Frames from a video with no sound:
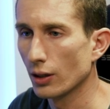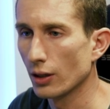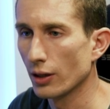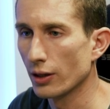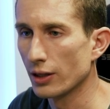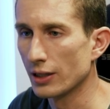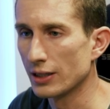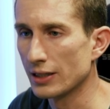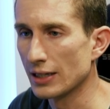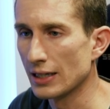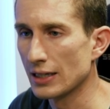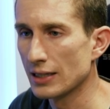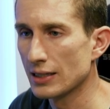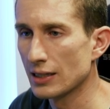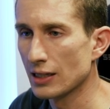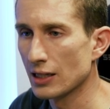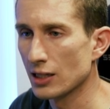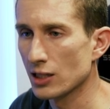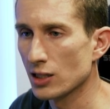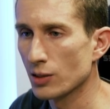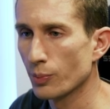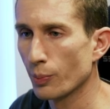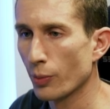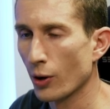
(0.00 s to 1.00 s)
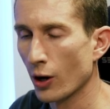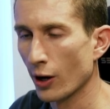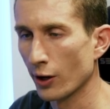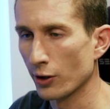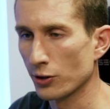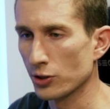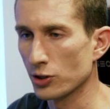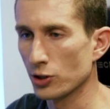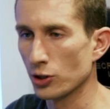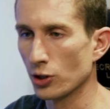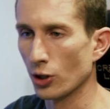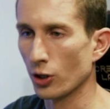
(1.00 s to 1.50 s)
the DCS
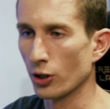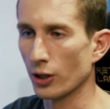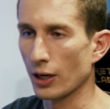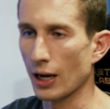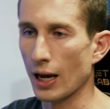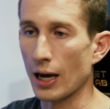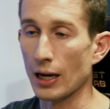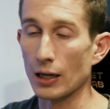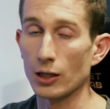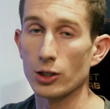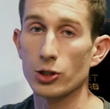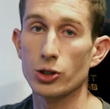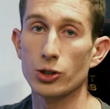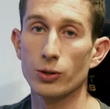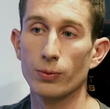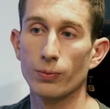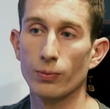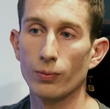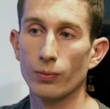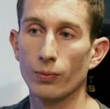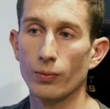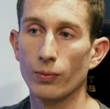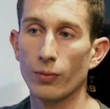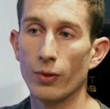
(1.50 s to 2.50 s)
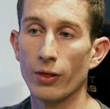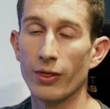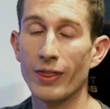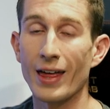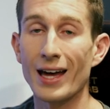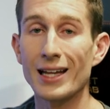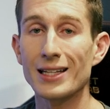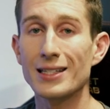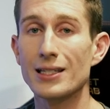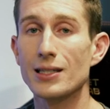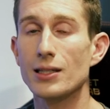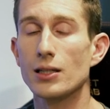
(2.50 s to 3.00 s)
BIOS.h.
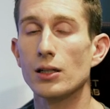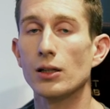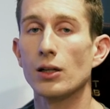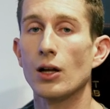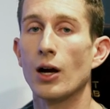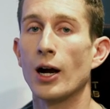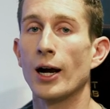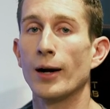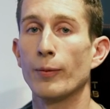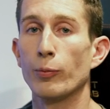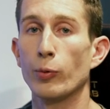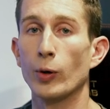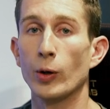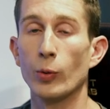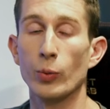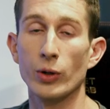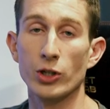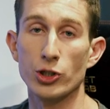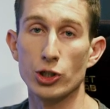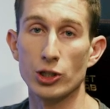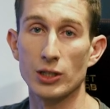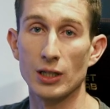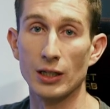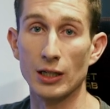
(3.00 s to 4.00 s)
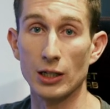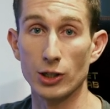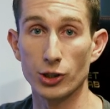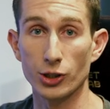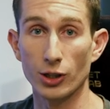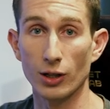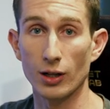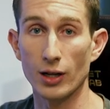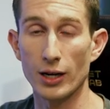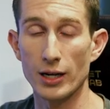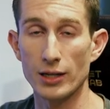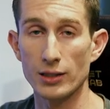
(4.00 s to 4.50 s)
That's the library we just
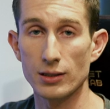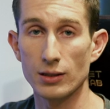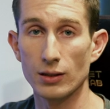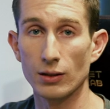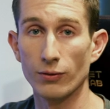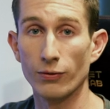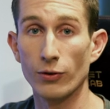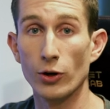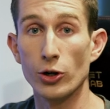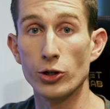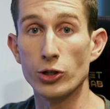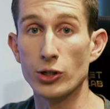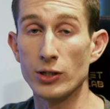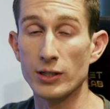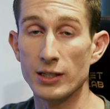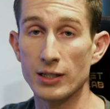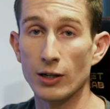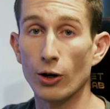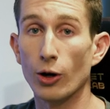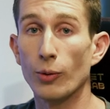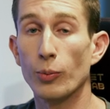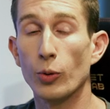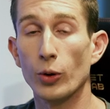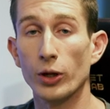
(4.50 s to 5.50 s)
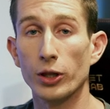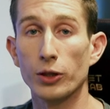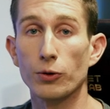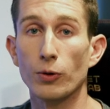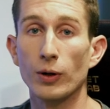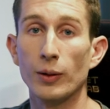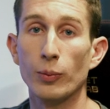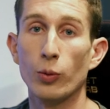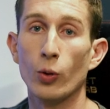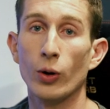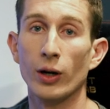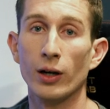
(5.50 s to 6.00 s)
initialized, version
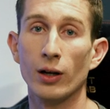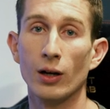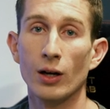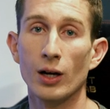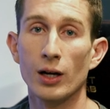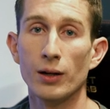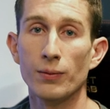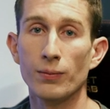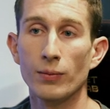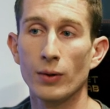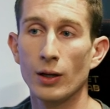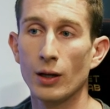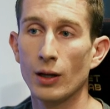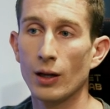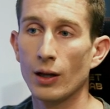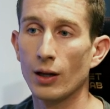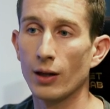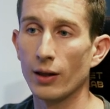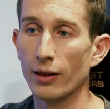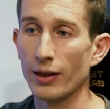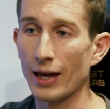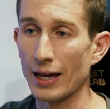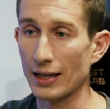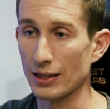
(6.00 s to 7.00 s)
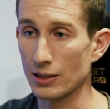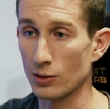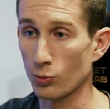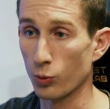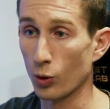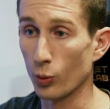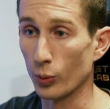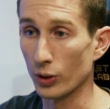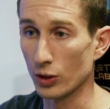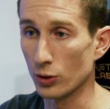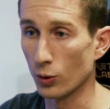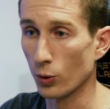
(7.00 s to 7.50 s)
0.3.9. That's
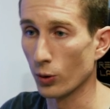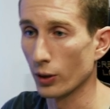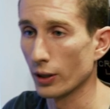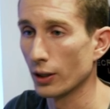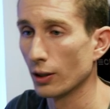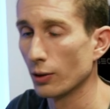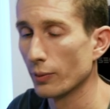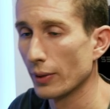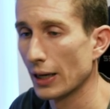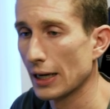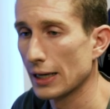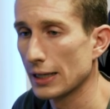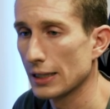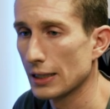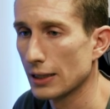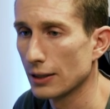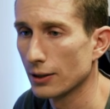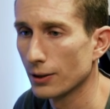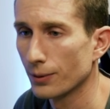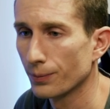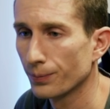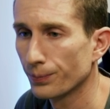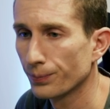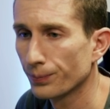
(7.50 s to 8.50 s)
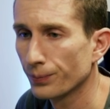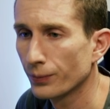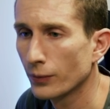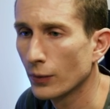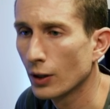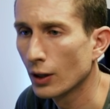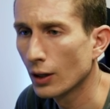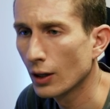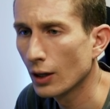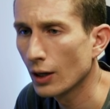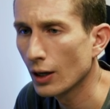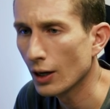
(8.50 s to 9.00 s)
what we're talking about here.
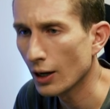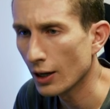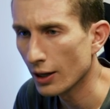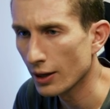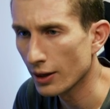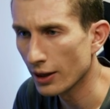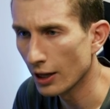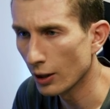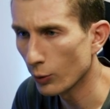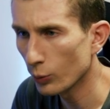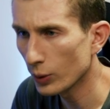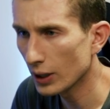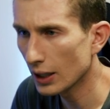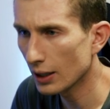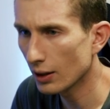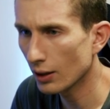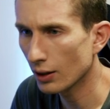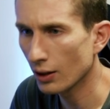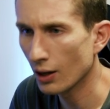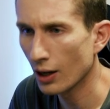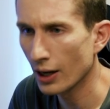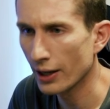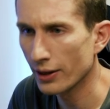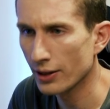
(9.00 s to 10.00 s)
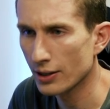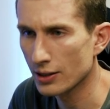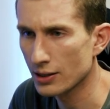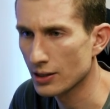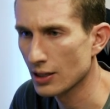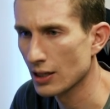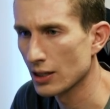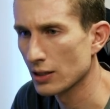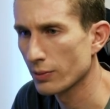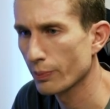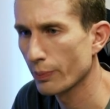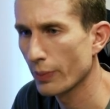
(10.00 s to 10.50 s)
Then we get a line that
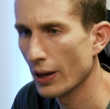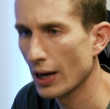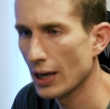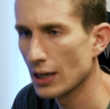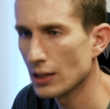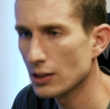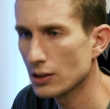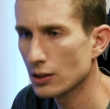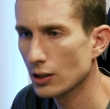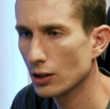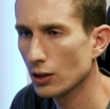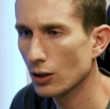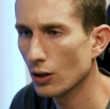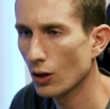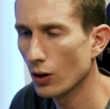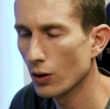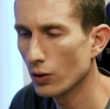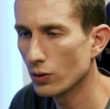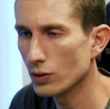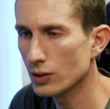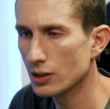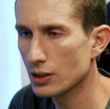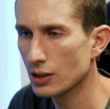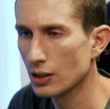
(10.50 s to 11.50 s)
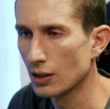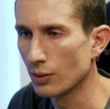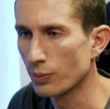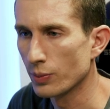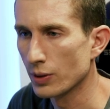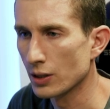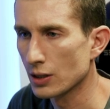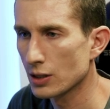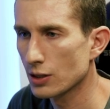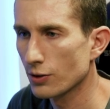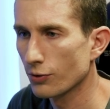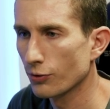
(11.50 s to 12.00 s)
says paste code
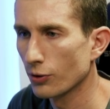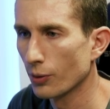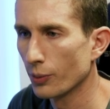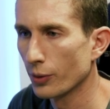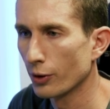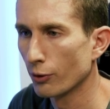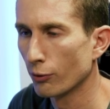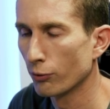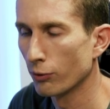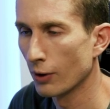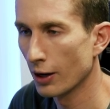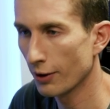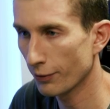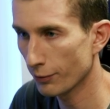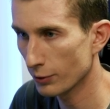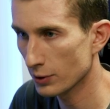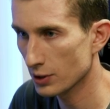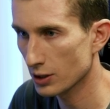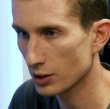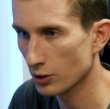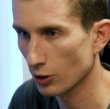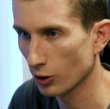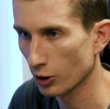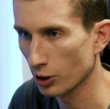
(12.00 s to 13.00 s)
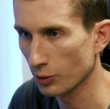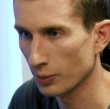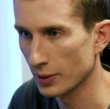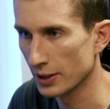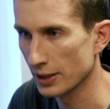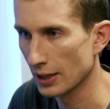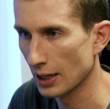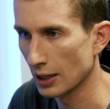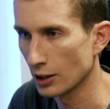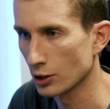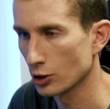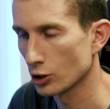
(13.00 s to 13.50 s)
snippets from the reference
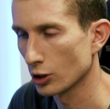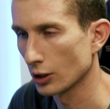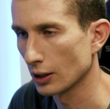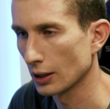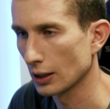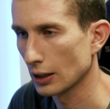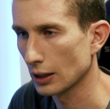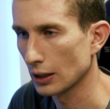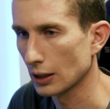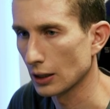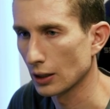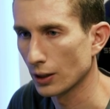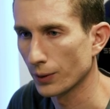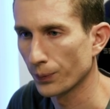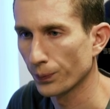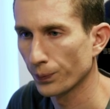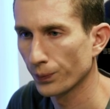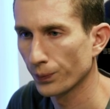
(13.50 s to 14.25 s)
documentation here.